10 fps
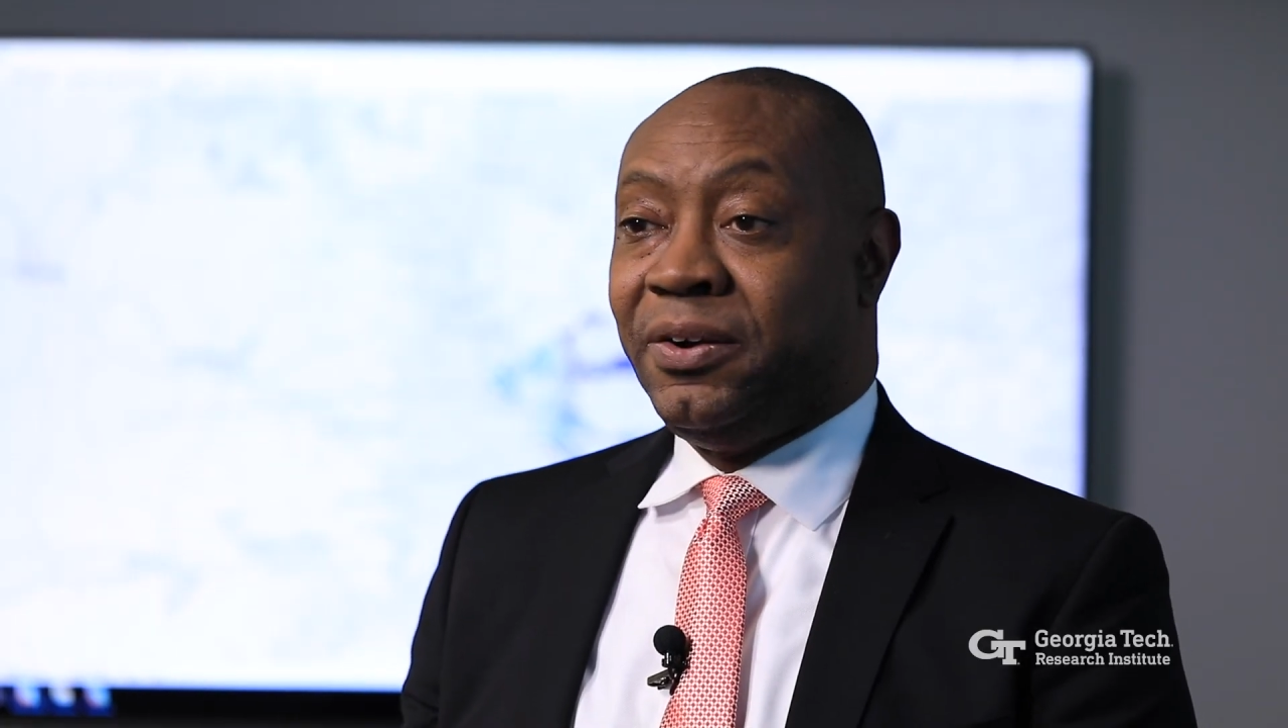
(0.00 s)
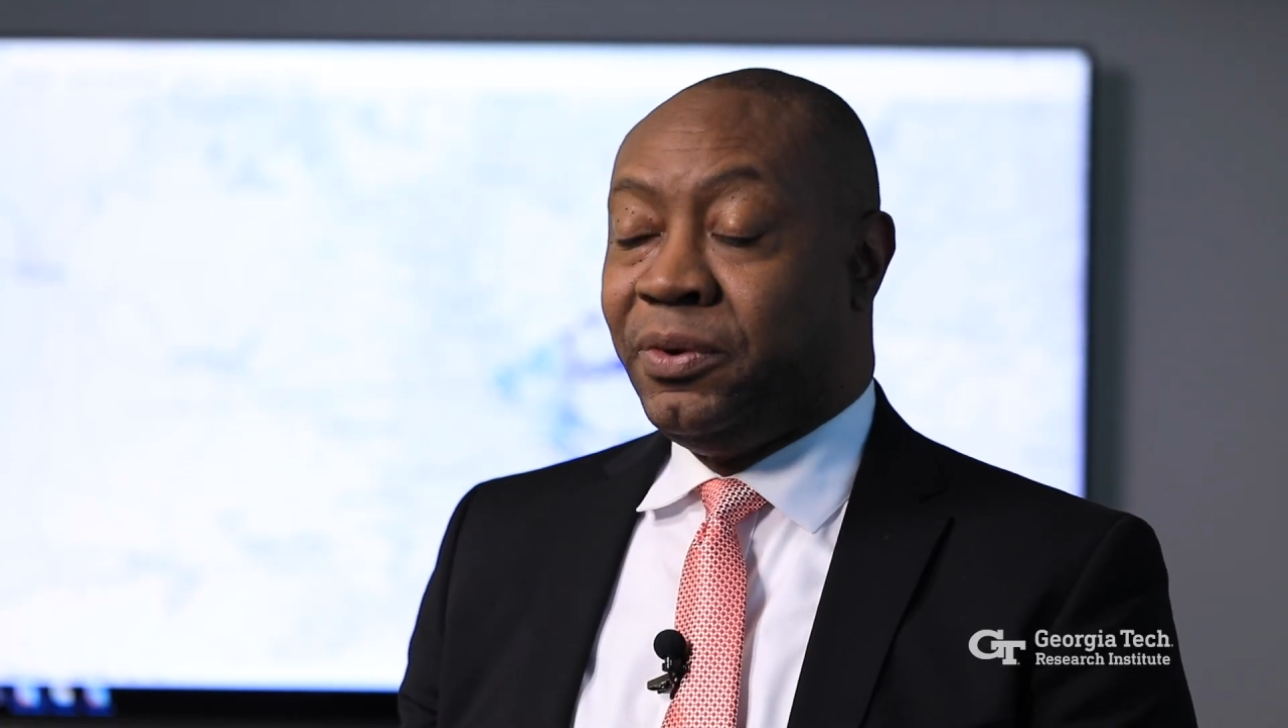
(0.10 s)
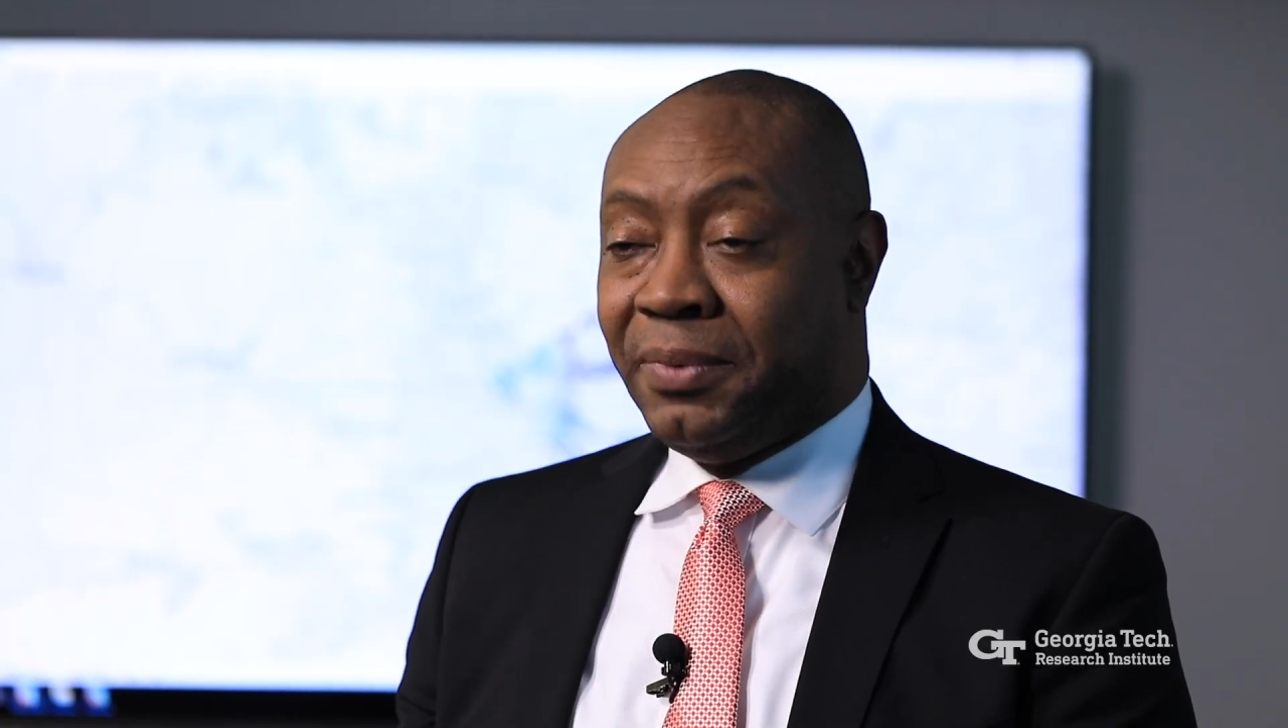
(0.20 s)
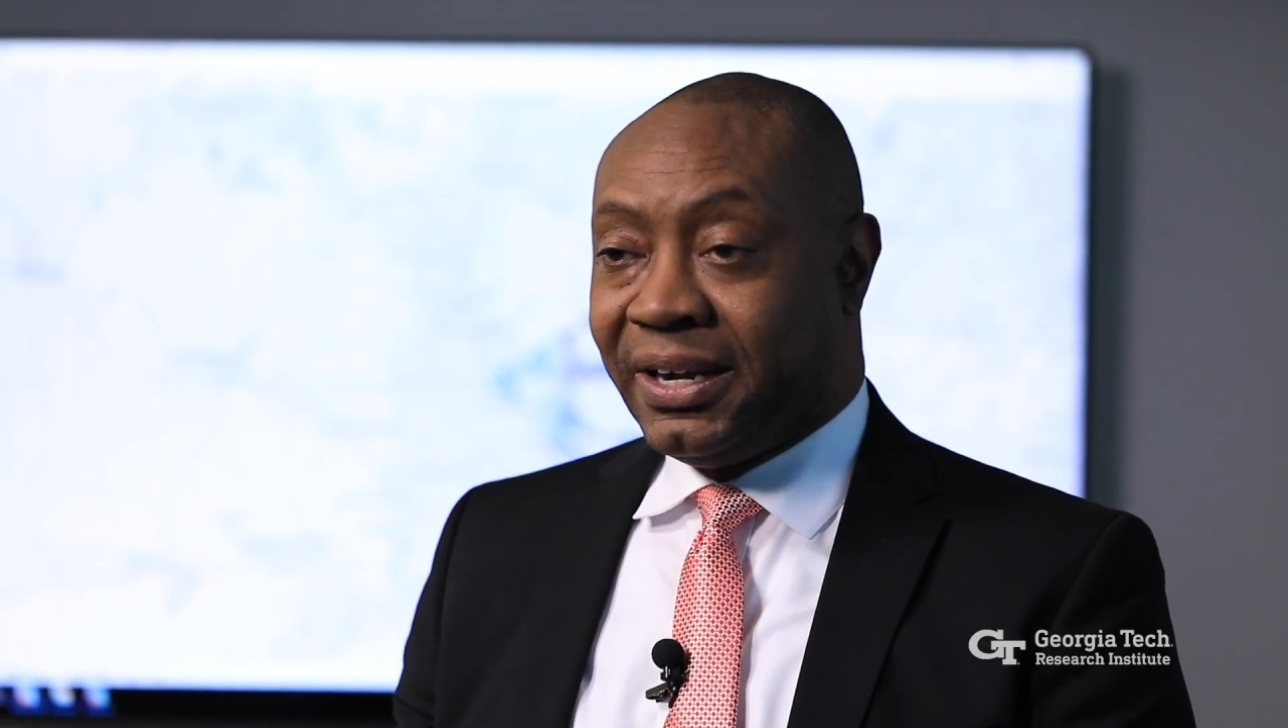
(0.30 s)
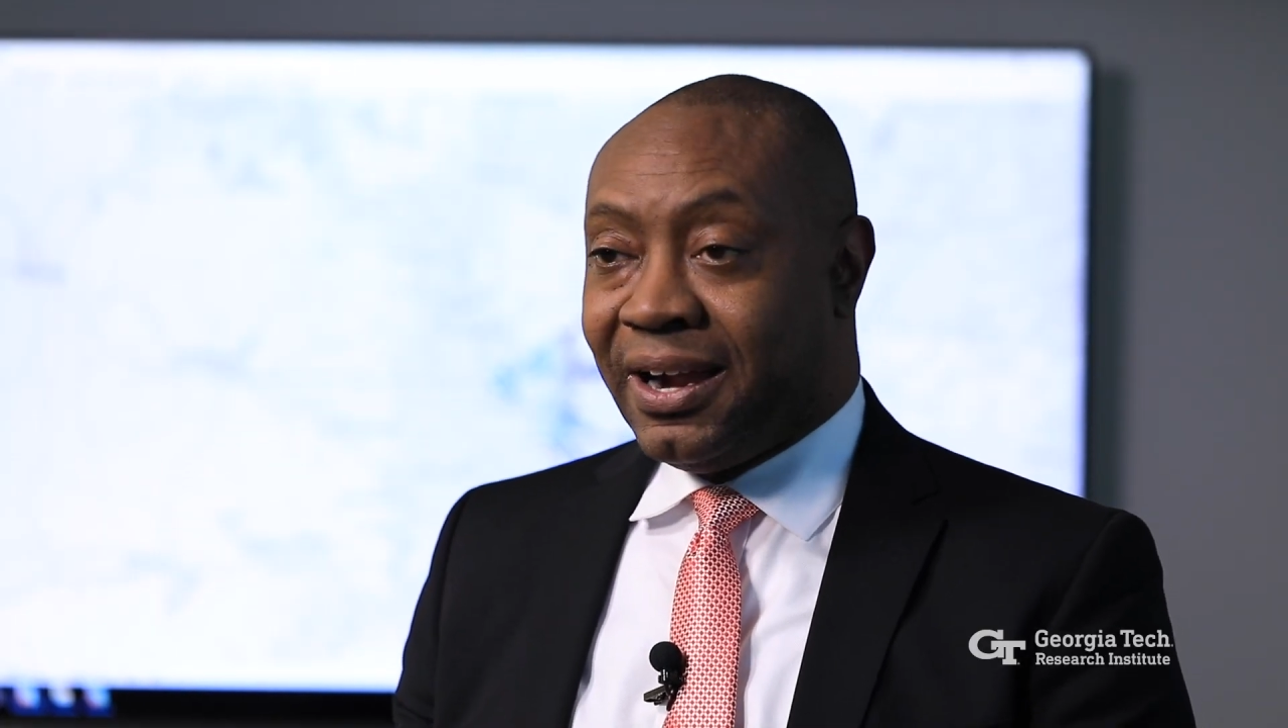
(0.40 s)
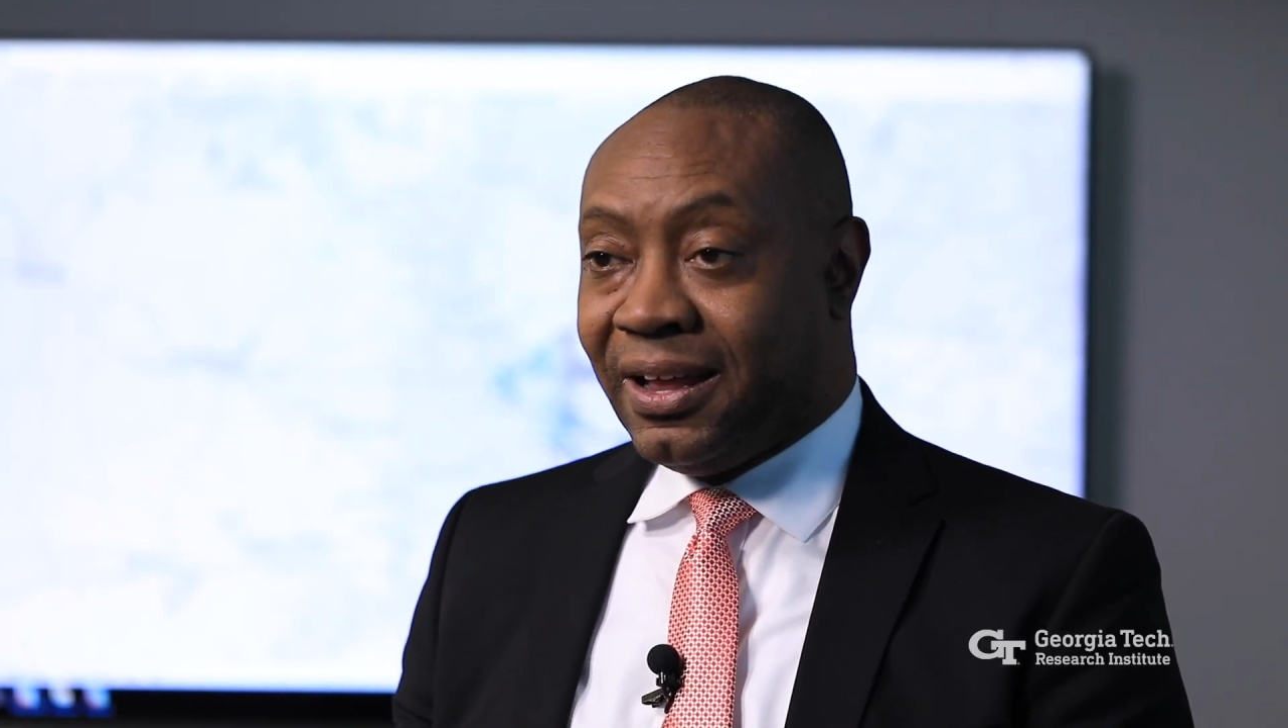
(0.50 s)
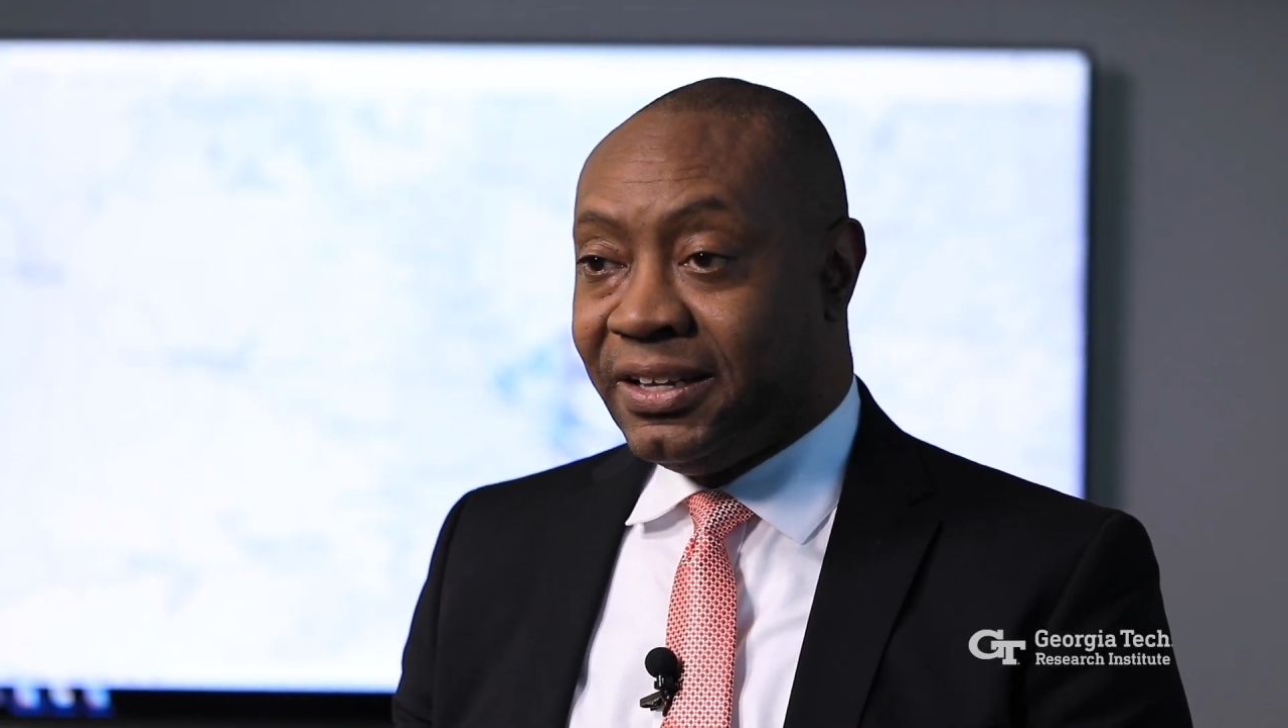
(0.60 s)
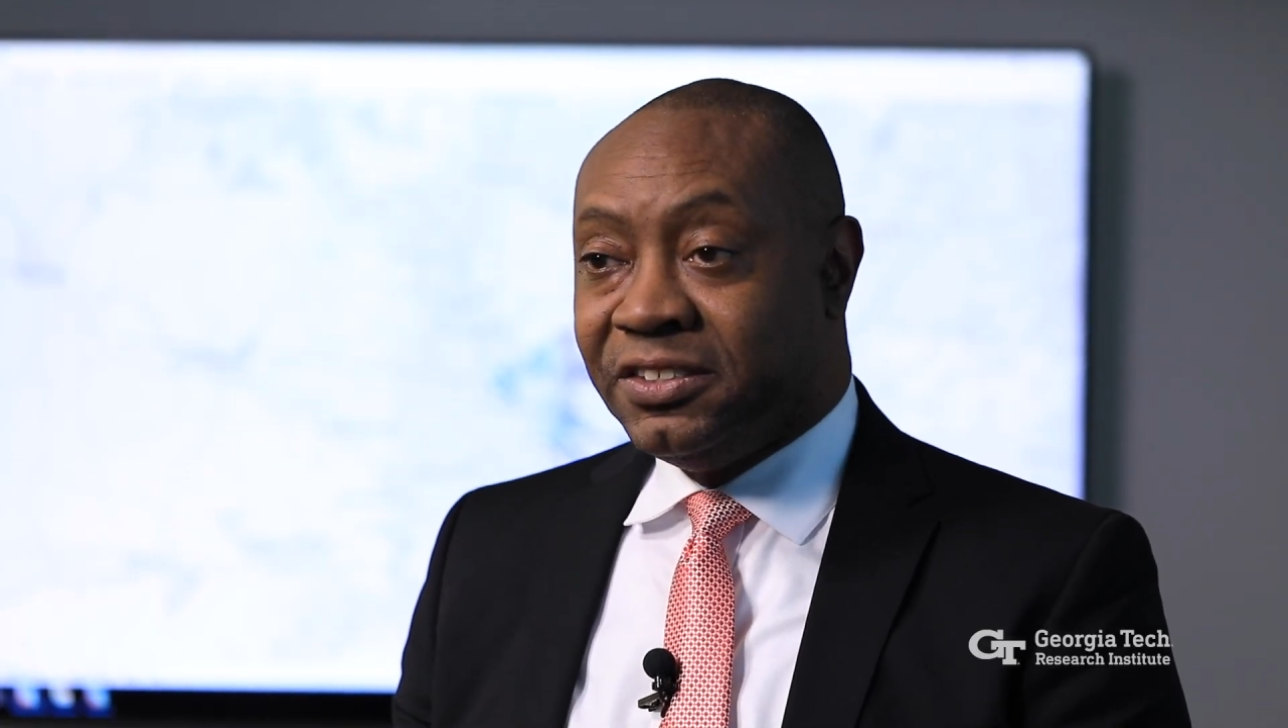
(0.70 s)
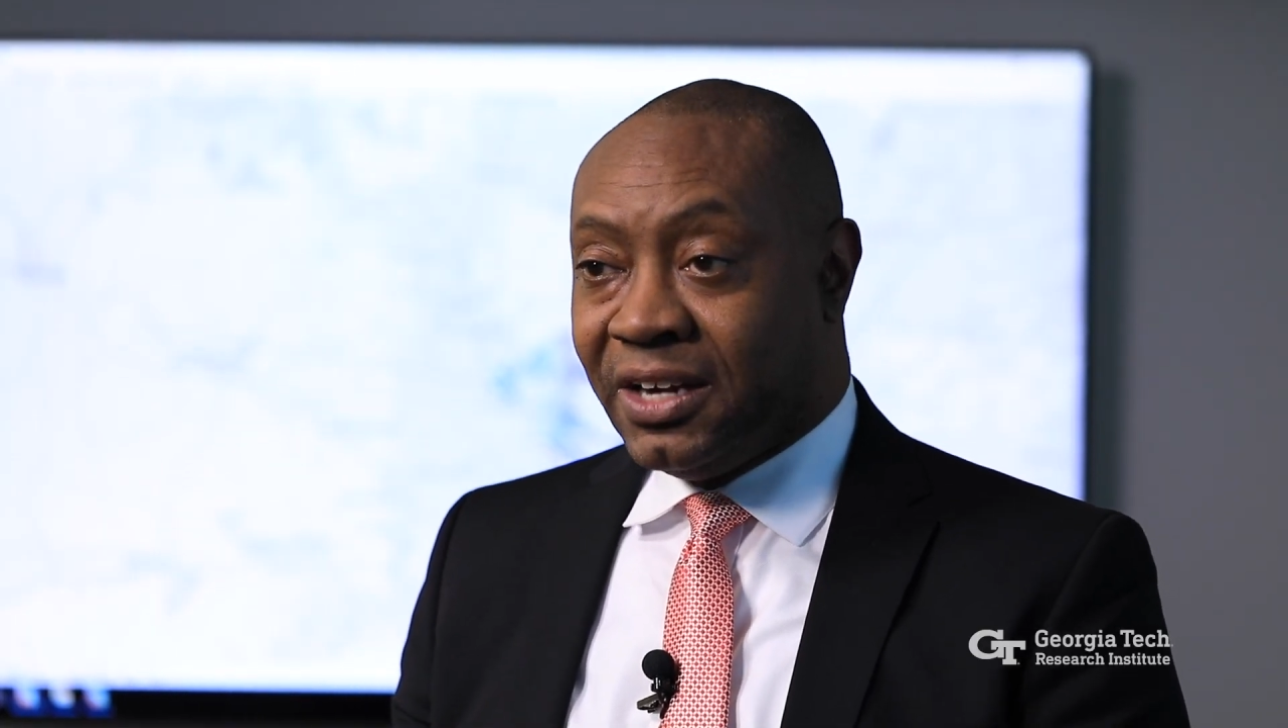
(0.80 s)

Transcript: when my colleague